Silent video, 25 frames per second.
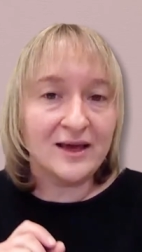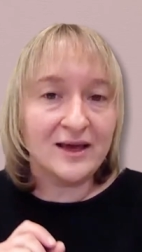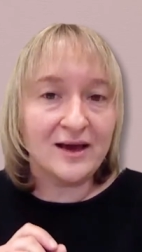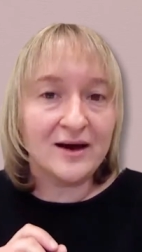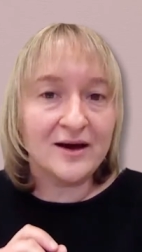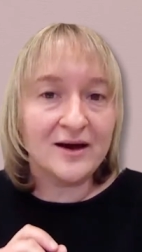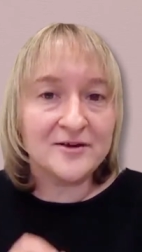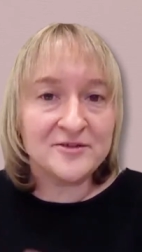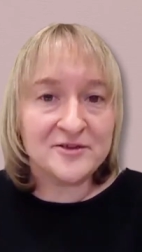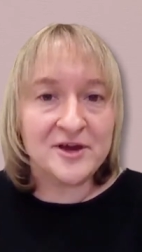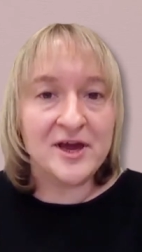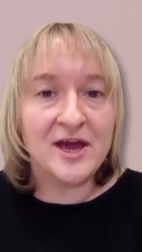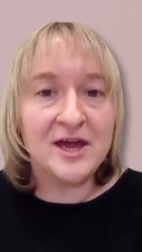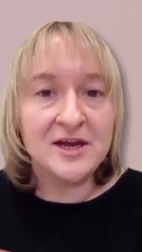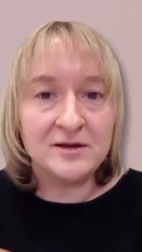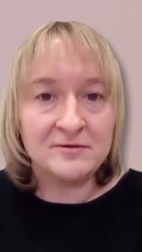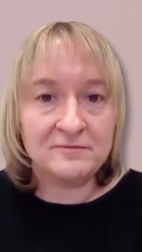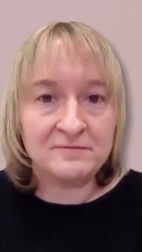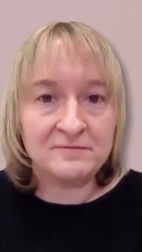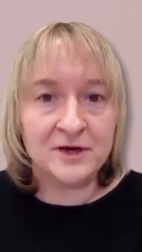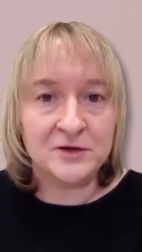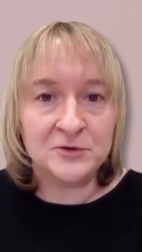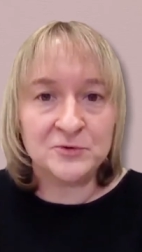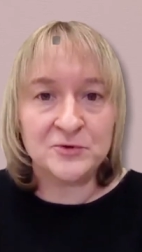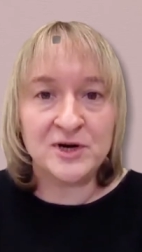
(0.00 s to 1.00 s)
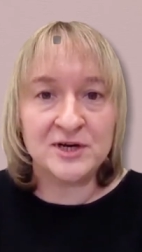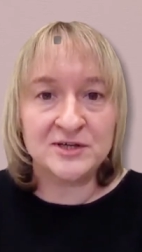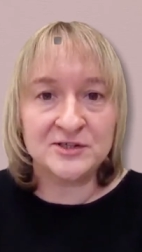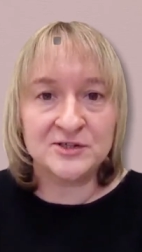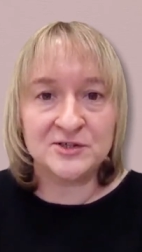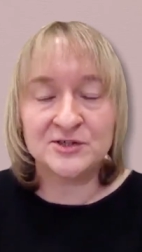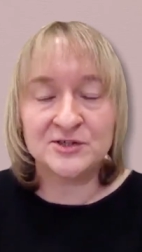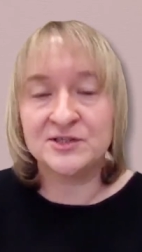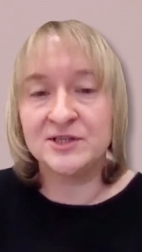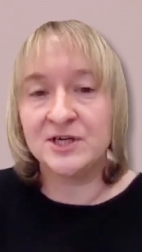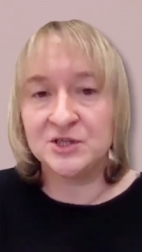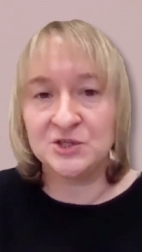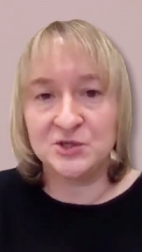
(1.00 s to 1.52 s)
are there any
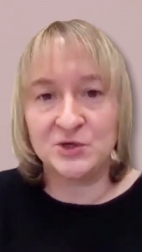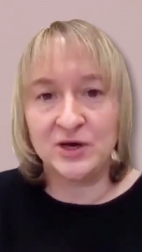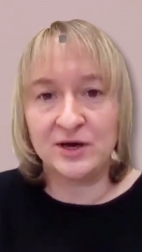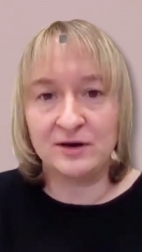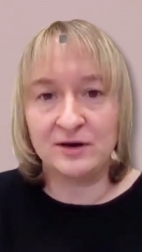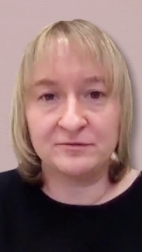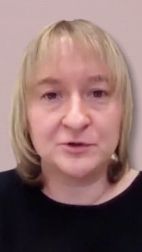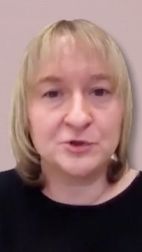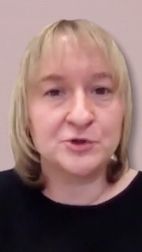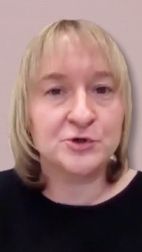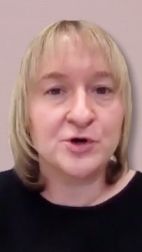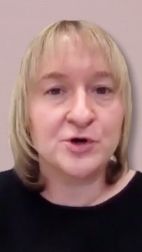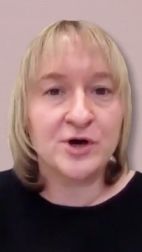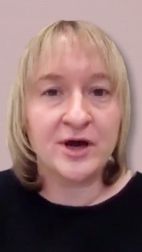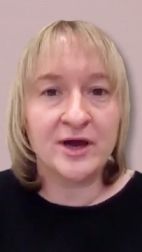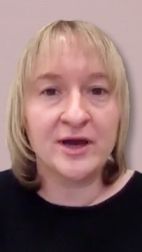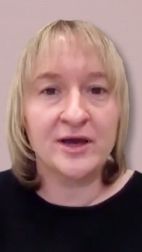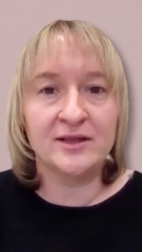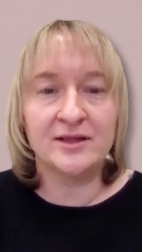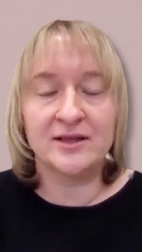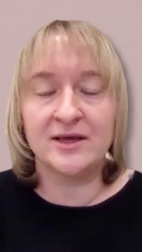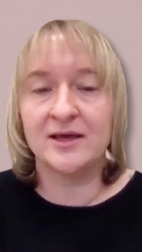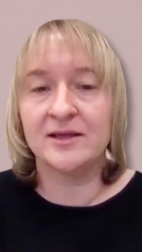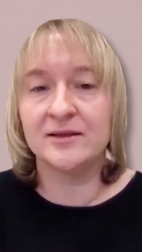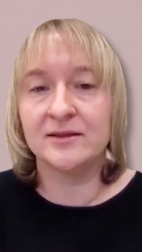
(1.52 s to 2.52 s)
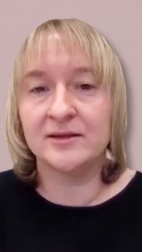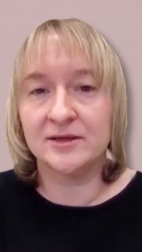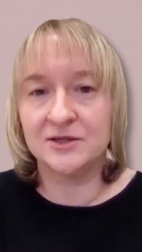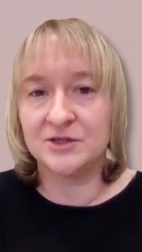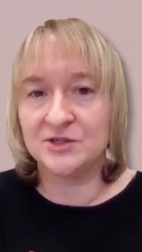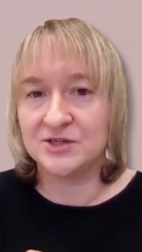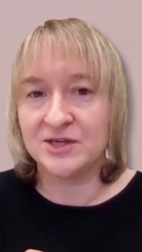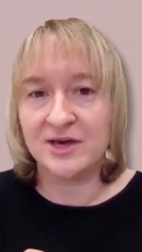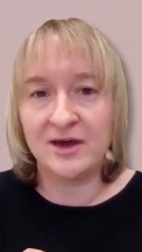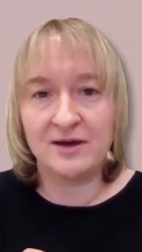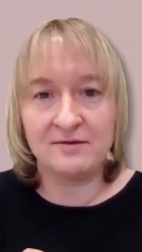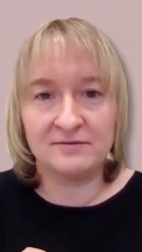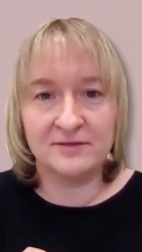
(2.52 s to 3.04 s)
fundraisers that you have tried and they
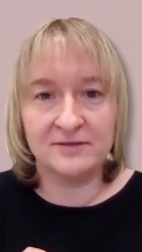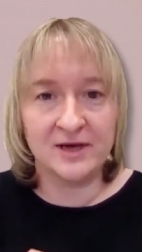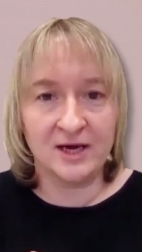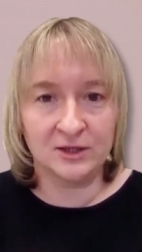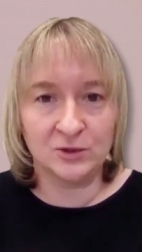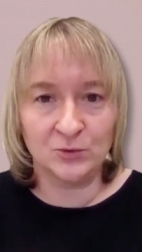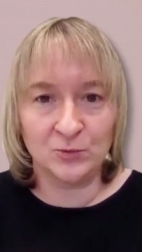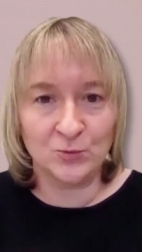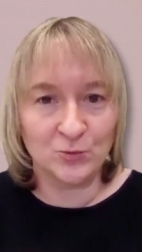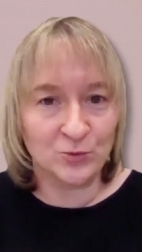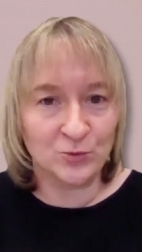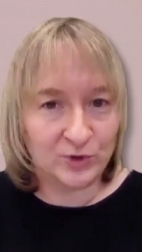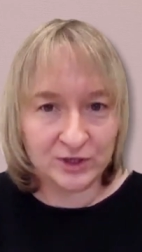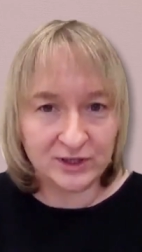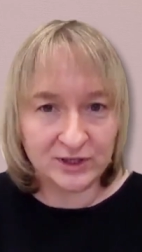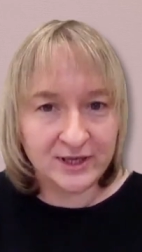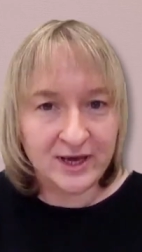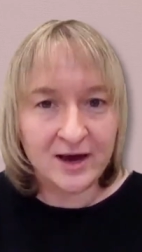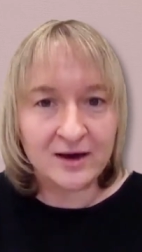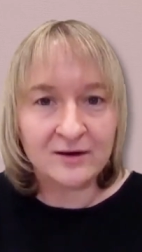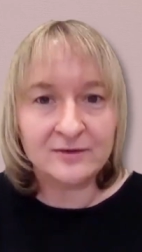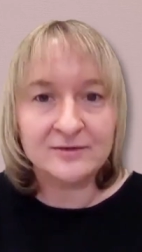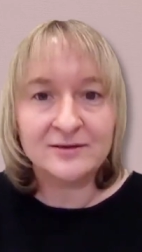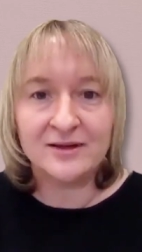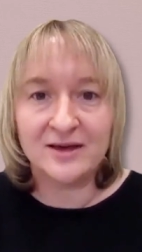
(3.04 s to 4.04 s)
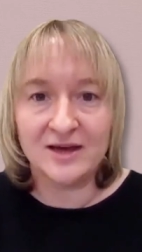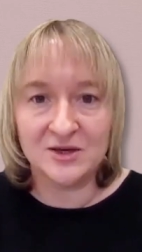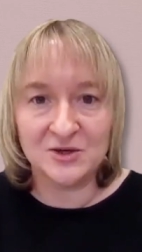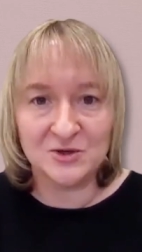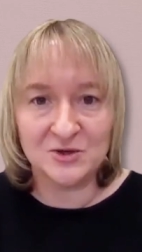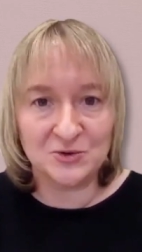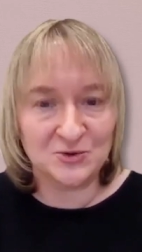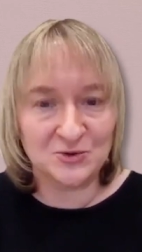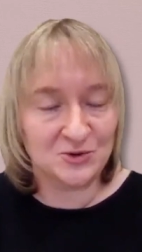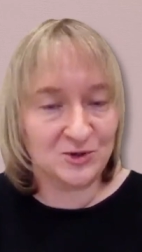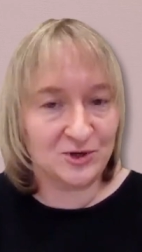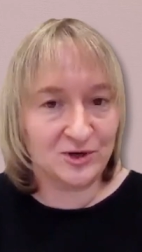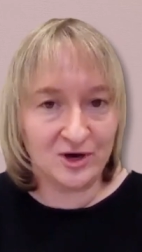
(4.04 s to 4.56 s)
just have not worked out and you
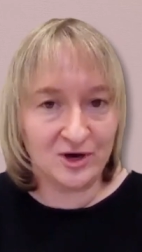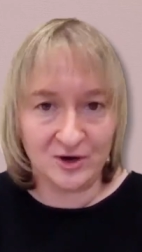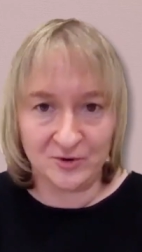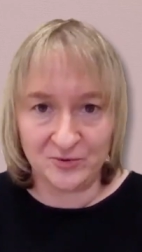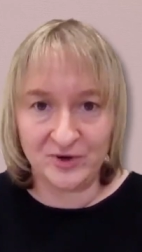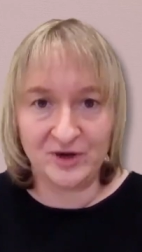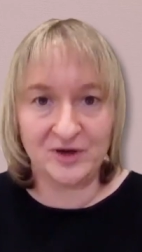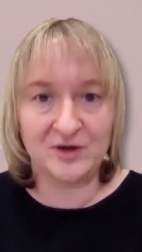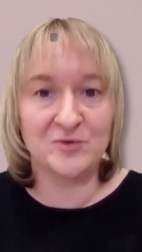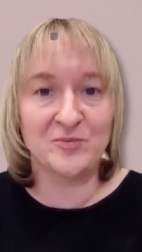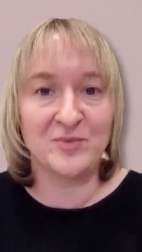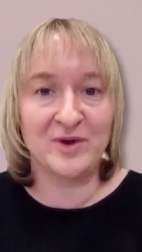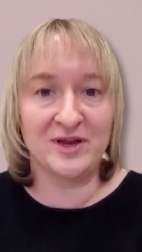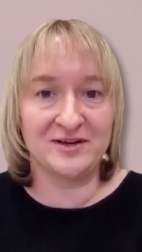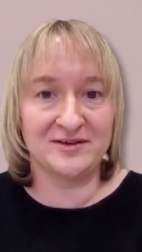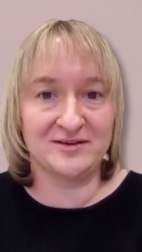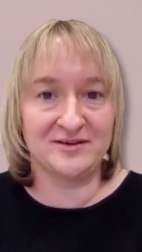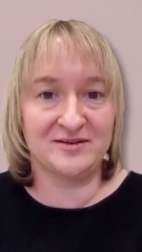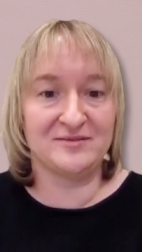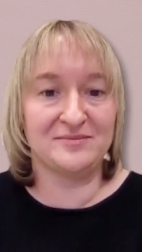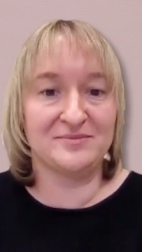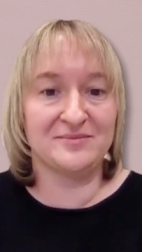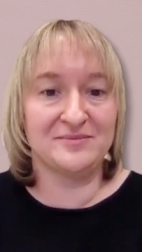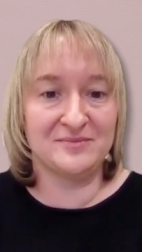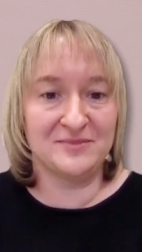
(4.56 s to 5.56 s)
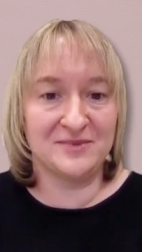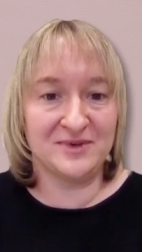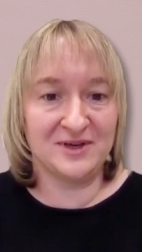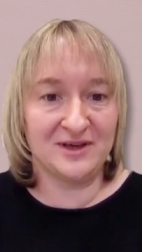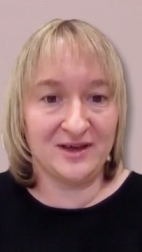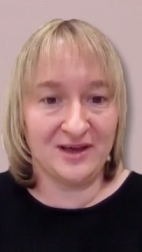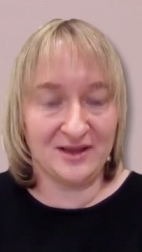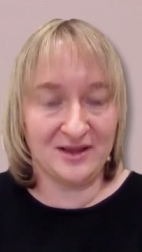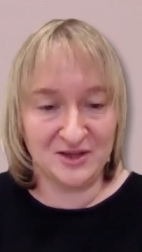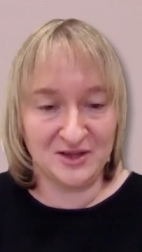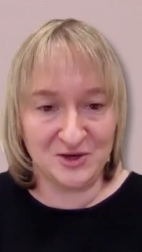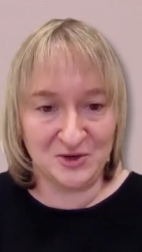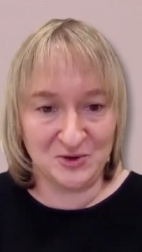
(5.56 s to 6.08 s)
do not recommend it
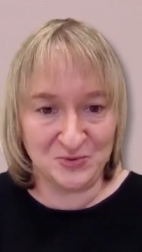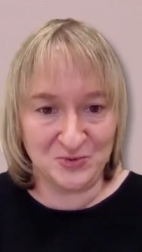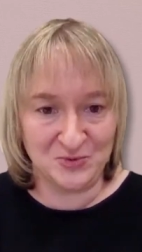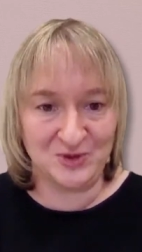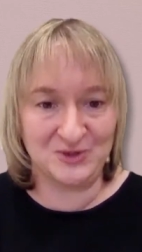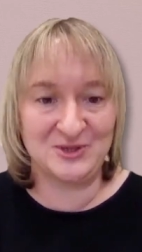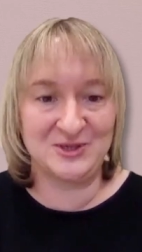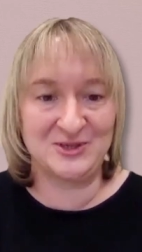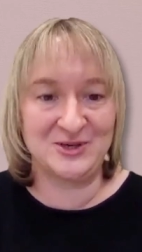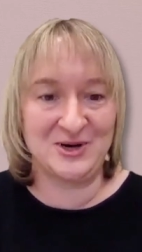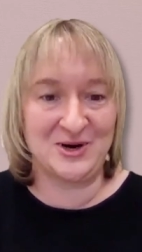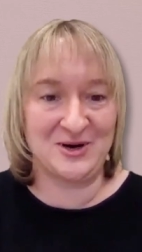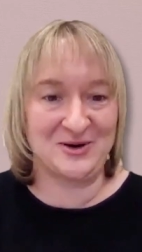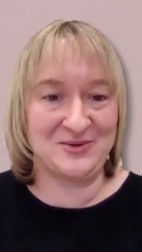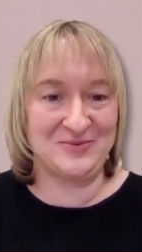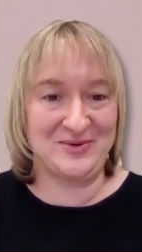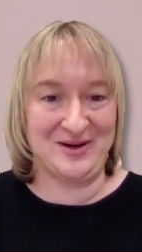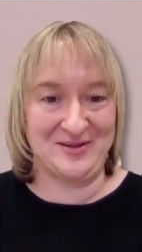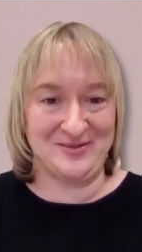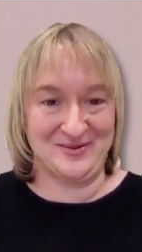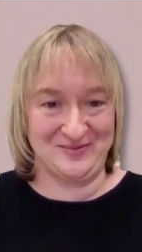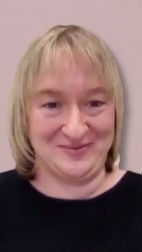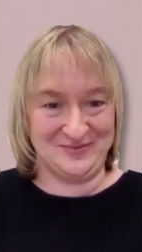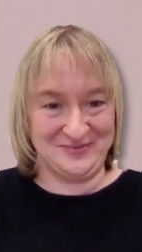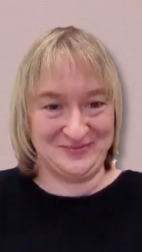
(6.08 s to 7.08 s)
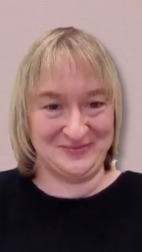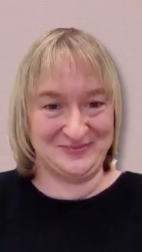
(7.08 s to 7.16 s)
and then you want to talk about them